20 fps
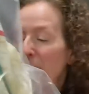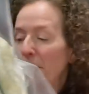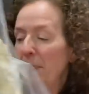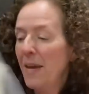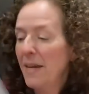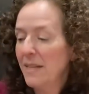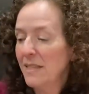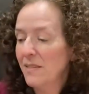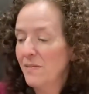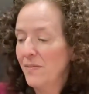
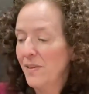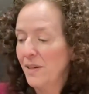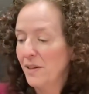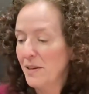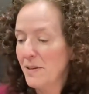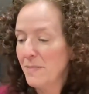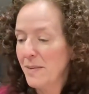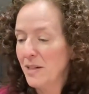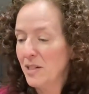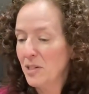That is
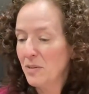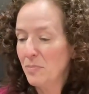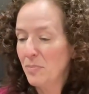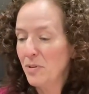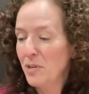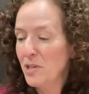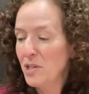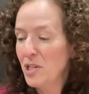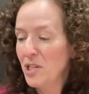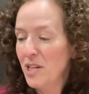very much
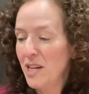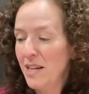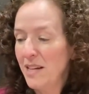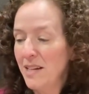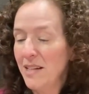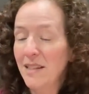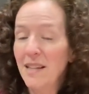appreciated.